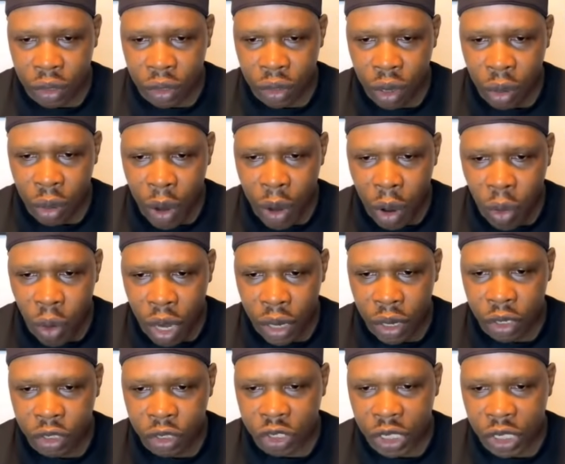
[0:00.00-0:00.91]
number
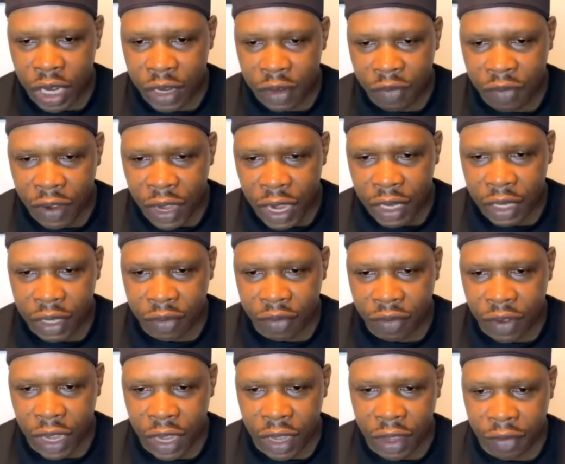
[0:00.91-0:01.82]

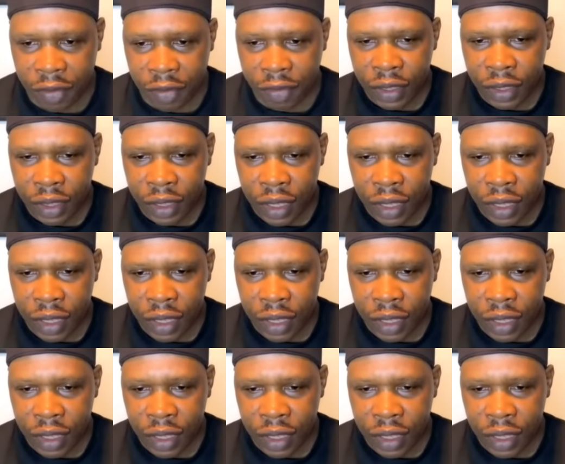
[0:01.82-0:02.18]
145